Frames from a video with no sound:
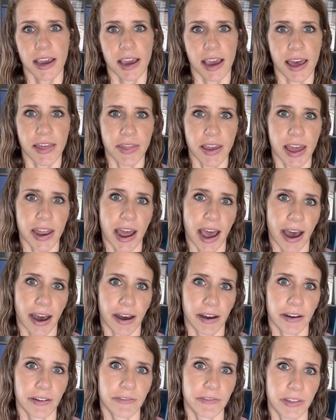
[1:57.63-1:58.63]
and then
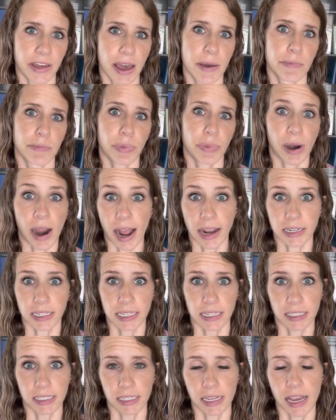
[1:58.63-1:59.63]
have them
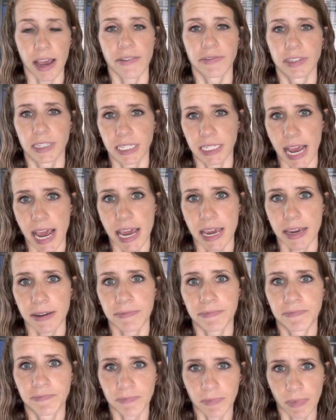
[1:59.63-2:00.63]
practice every day
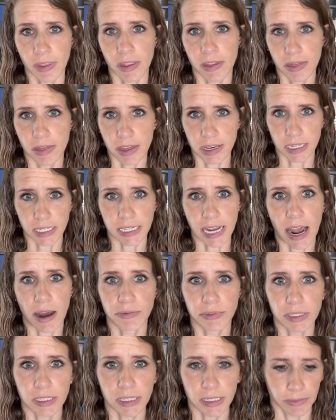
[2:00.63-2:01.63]
the
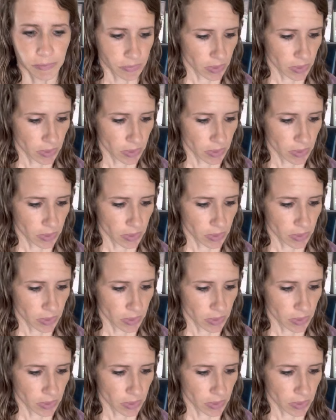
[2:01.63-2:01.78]
sounds.